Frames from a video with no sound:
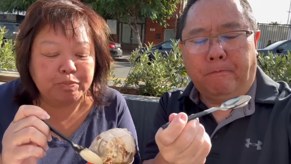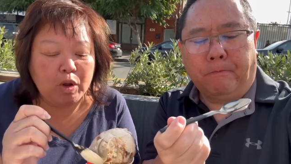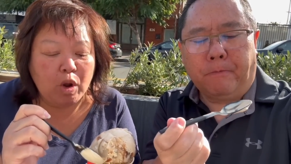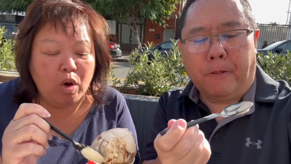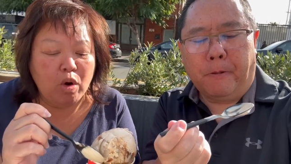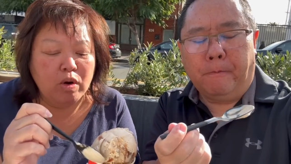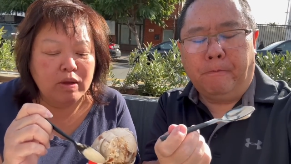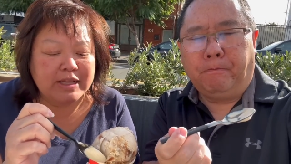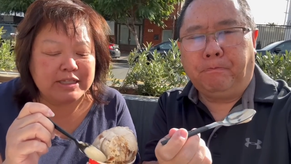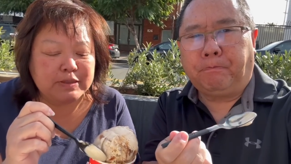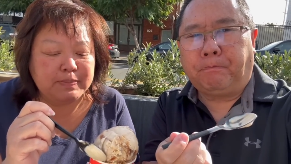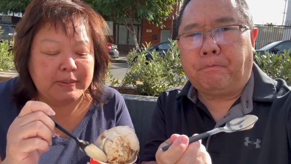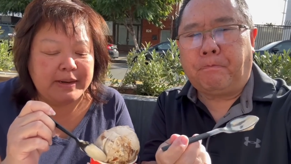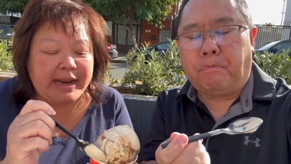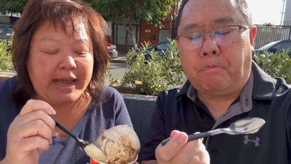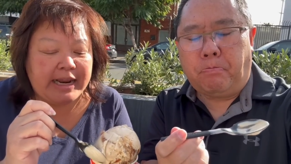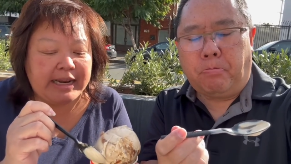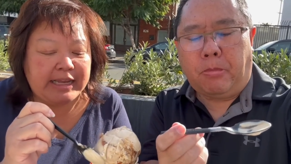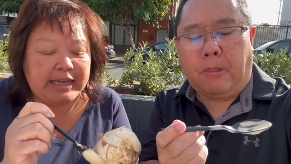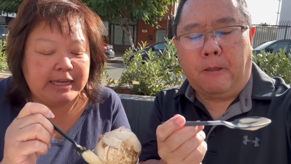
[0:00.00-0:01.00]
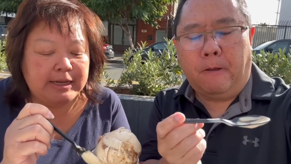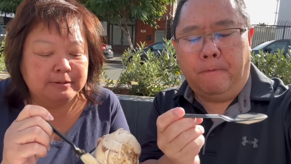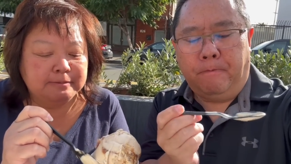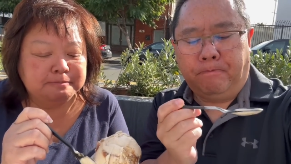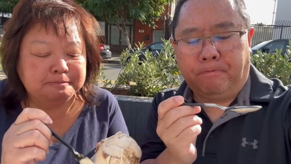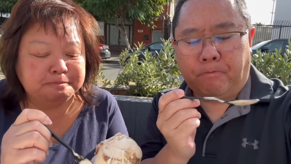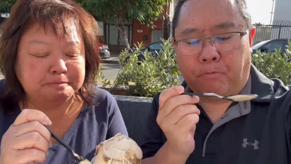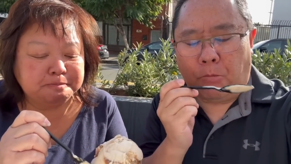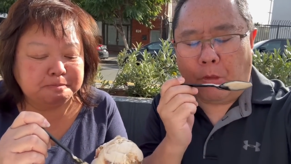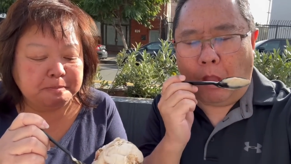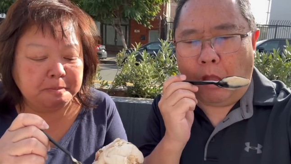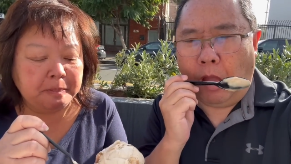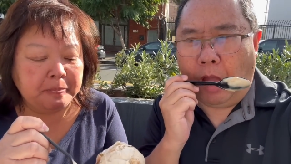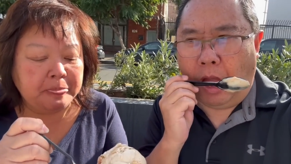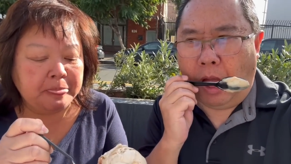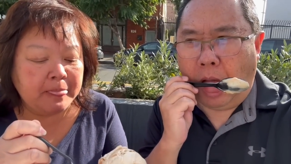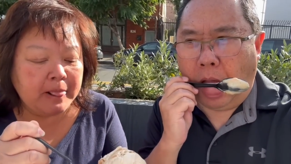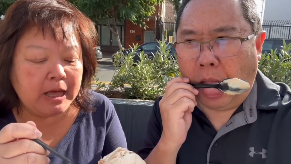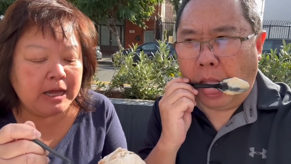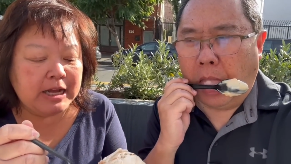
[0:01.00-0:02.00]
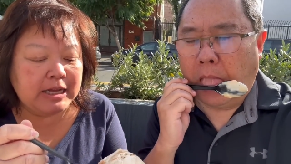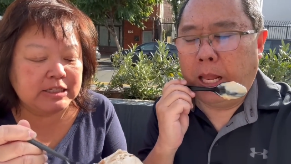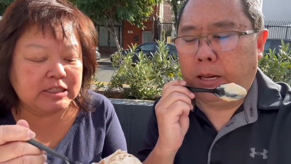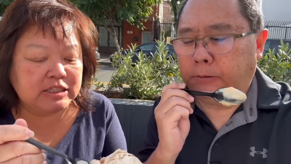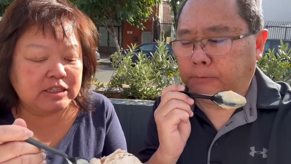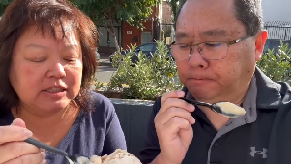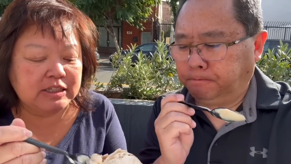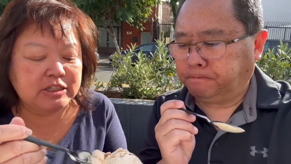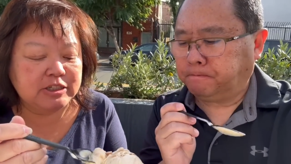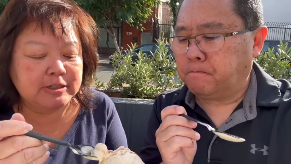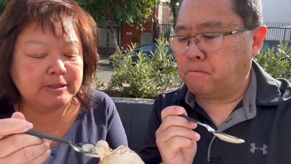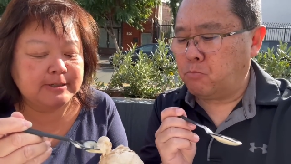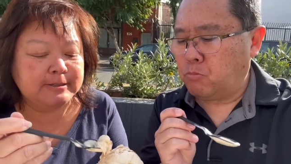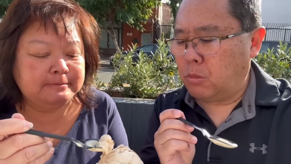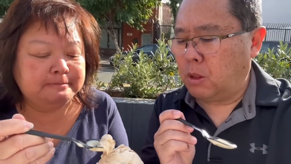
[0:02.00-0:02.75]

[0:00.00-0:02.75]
Speaker 1: Oh, it's banana-y. That's delicious.